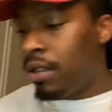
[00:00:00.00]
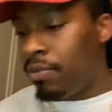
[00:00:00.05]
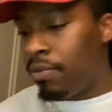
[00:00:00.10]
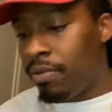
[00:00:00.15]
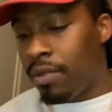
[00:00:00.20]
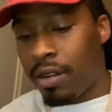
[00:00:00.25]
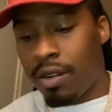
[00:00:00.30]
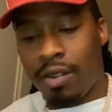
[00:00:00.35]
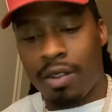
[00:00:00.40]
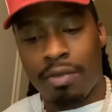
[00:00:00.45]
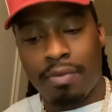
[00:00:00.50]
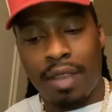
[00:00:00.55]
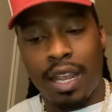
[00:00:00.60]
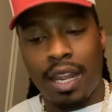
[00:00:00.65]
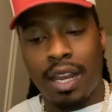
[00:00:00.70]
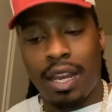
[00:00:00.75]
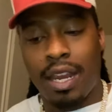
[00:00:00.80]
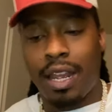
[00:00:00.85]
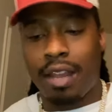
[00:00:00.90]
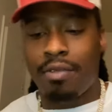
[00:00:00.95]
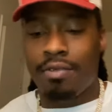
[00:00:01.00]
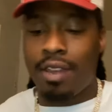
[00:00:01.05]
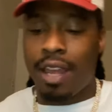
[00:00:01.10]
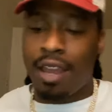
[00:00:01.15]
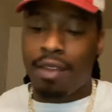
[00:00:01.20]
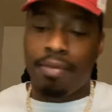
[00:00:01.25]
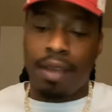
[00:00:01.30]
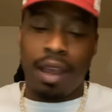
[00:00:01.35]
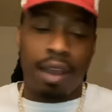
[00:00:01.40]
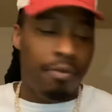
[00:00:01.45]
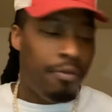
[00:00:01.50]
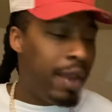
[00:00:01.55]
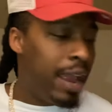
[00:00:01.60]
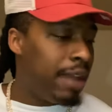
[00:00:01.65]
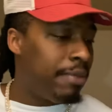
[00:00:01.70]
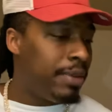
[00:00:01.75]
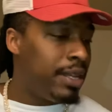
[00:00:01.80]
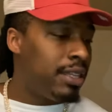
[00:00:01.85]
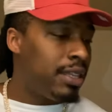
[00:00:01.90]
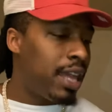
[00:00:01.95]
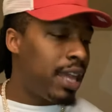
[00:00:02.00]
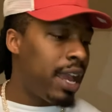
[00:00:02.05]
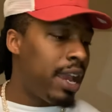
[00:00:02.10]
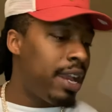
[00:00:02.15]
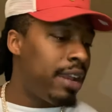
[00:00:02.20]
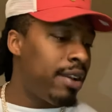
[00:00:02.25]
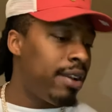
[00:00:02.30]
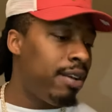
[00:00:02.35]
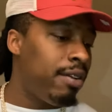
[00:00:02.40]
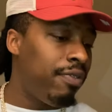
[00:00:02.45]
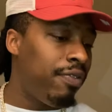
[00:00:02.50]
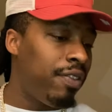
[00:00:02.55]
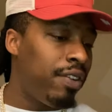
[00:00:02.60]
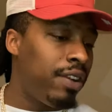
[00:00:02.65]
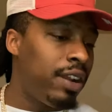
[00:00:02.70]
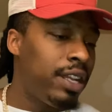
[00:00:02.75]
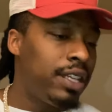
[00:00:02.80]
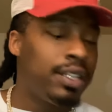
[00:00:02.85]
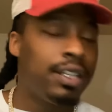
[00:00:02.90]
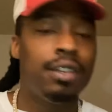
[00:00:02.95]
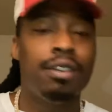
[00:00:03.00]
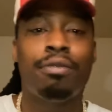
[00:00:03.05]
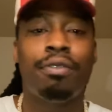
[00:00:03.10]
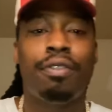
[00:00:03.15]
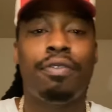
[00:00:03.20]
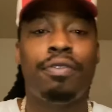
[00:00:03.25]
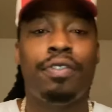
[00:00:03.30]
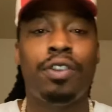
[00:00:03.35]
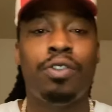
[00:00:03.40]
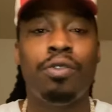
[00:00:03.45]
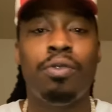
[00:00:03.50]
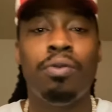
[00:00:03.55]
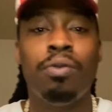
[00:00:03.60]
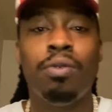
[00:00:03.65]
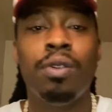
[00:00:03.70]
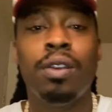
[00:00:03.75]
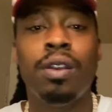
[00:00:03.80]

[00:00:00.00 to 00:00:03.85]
But, oh, man, that, that about wrap this thing up for this little review.